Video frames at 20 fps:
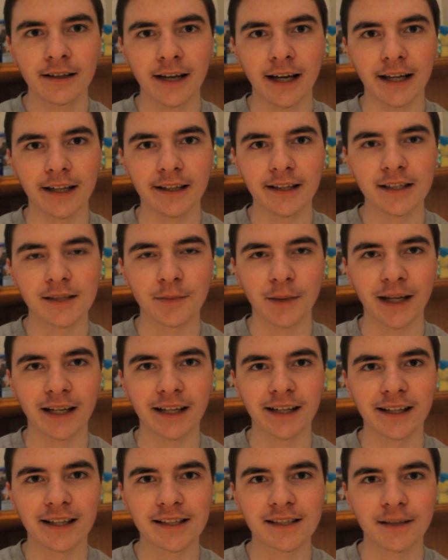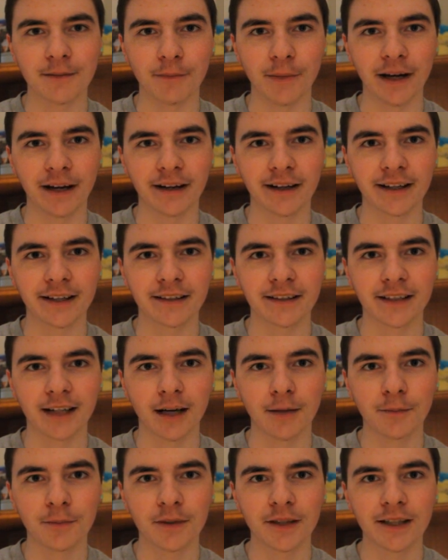and he's been in this American
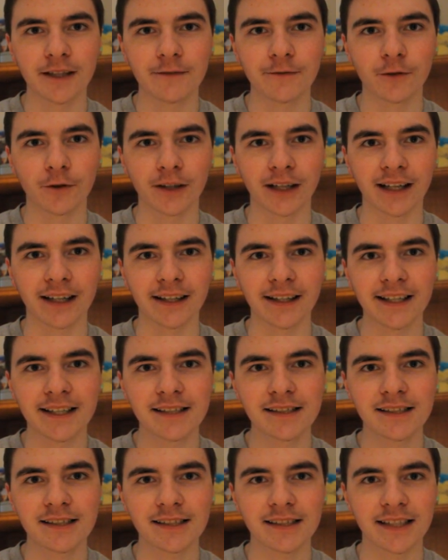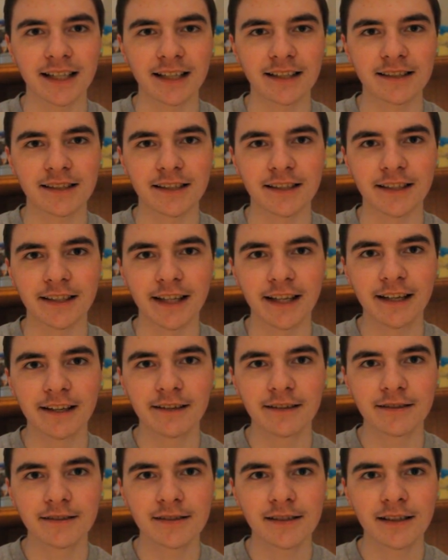company for at least 6
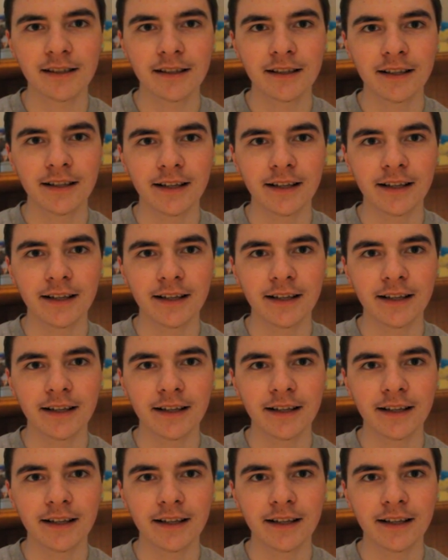years.